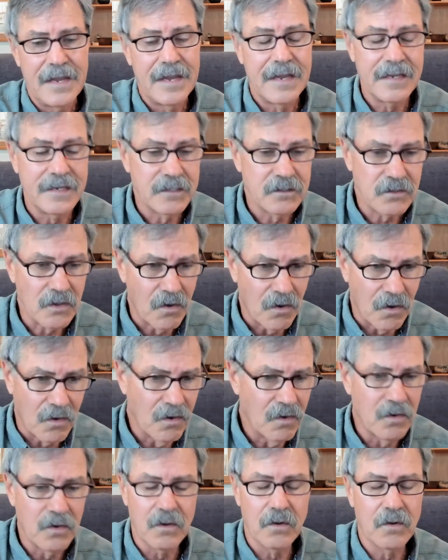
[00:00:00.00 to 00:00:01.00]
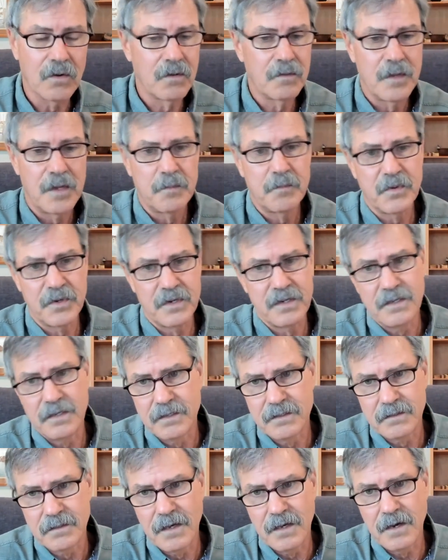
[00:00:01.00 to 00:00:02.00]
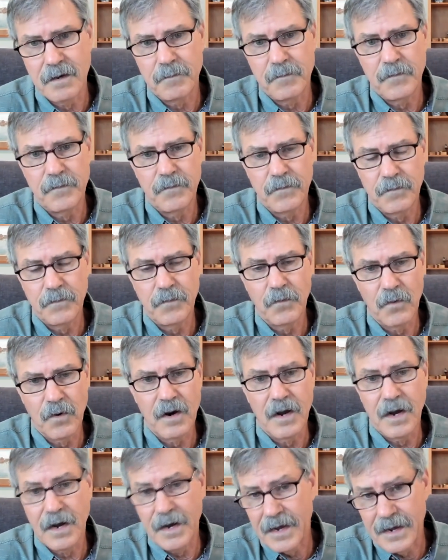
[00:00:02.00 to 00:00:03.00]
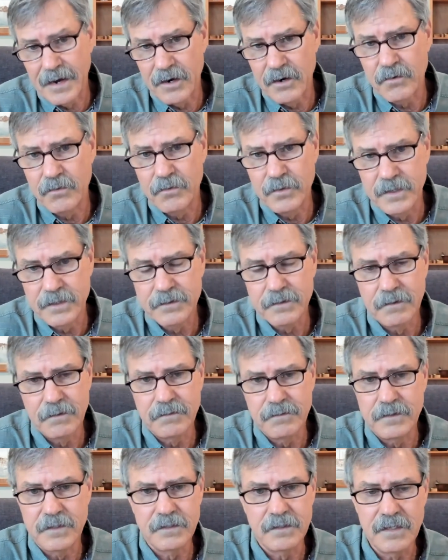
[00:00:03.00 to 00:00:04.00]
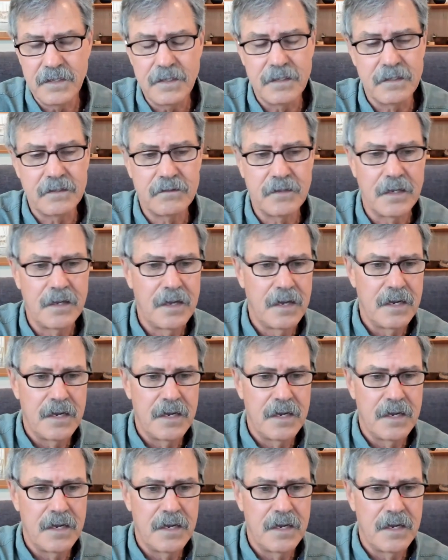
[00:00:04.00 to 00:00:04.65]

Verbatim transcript: and it's all putting us up for a higher risk of disease.